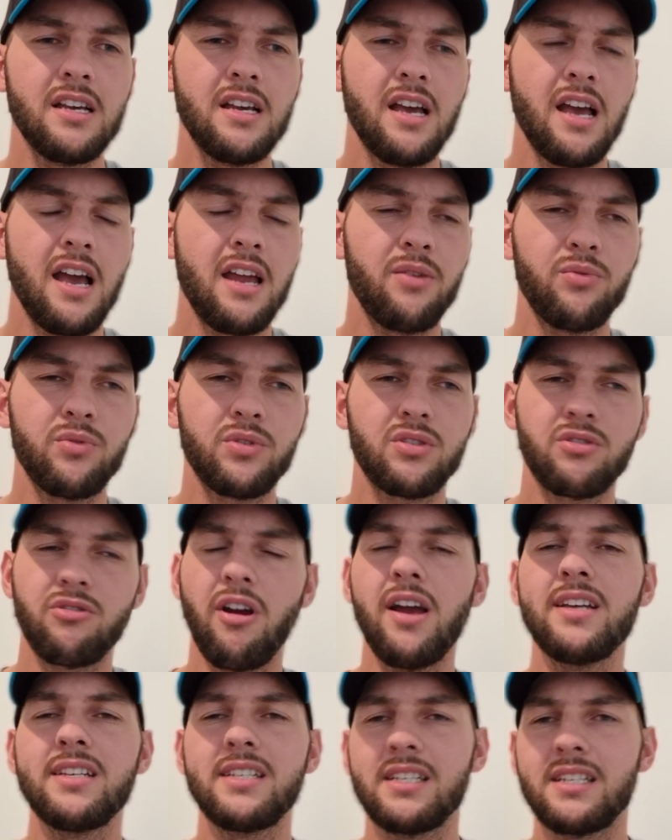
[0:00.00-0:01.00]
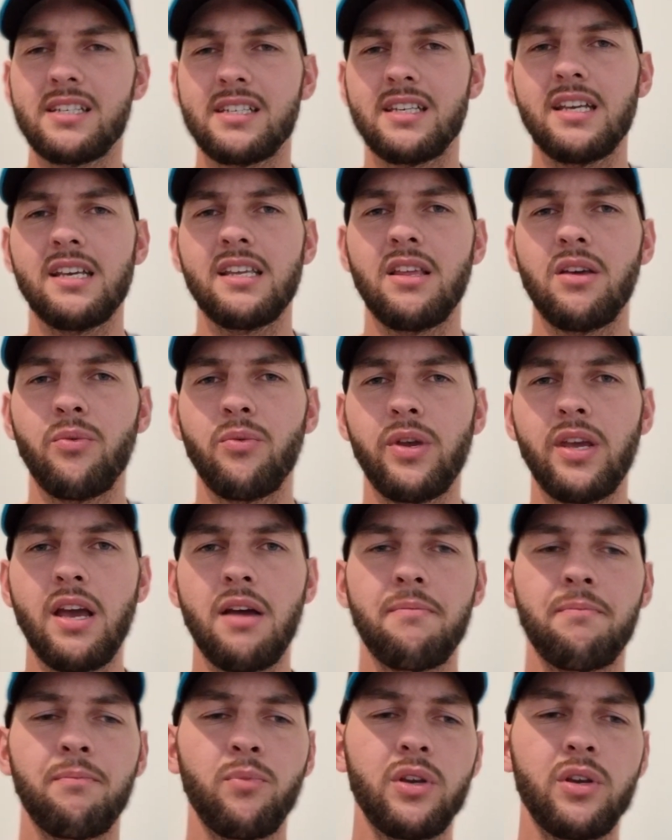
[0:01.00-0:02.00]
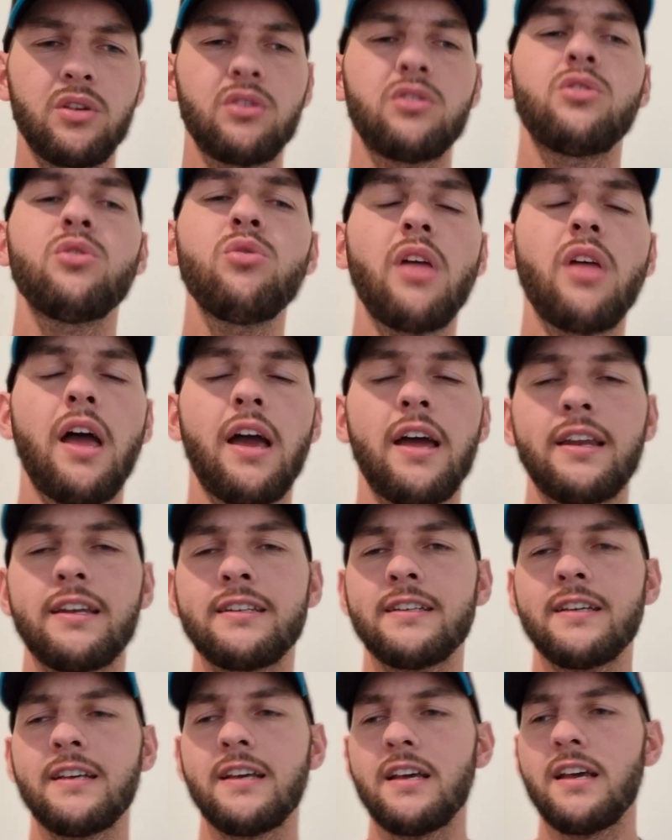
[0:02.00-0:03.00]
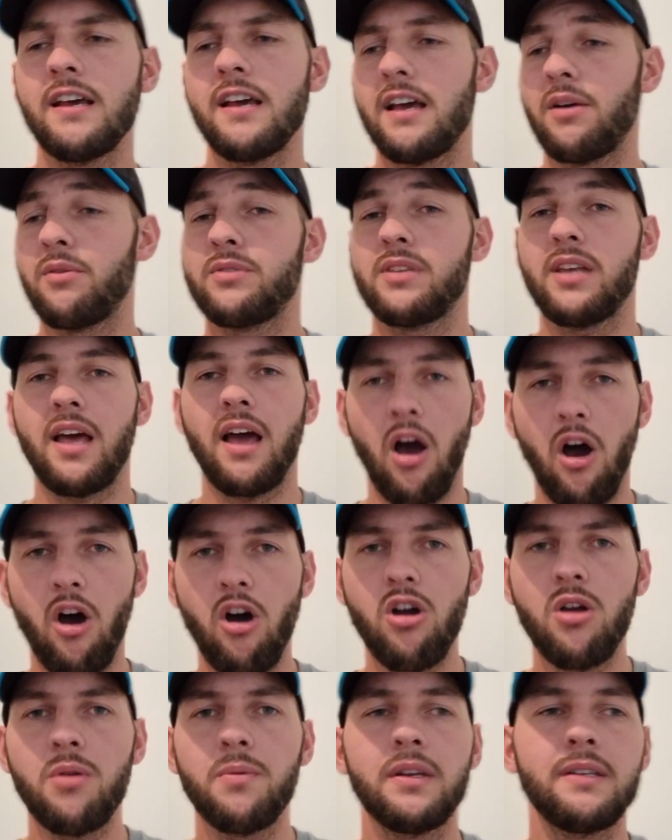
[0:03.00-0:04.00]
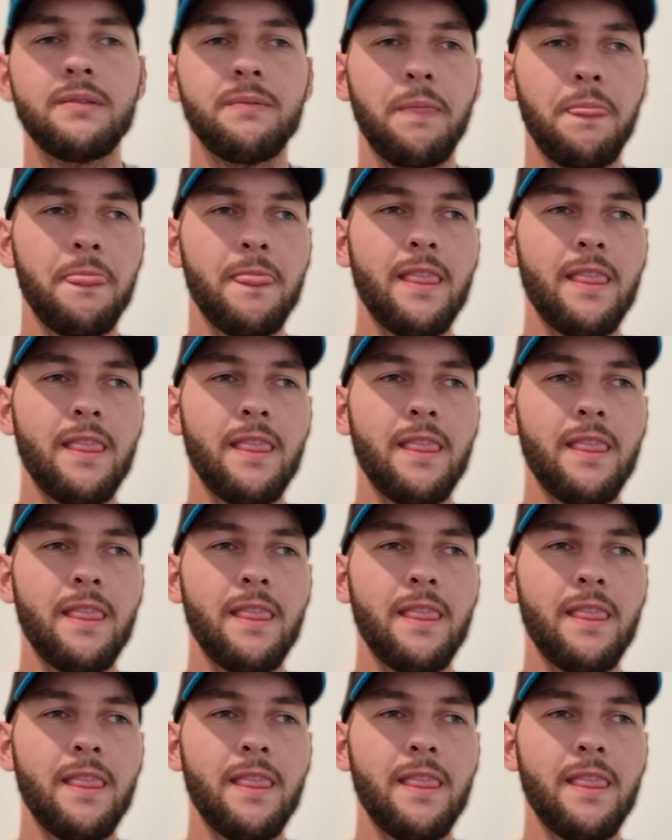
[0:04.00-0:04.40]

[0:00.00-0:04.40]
and it was crazy to see that we could do that, and that was at home, and